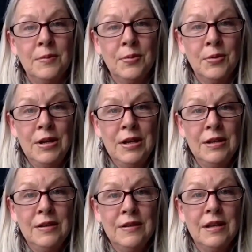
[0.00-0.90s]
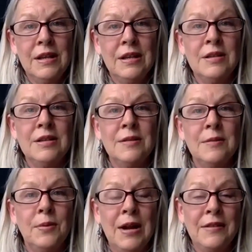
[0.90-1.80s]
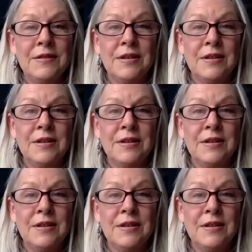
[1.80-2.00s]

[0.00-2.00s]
breathe in breaths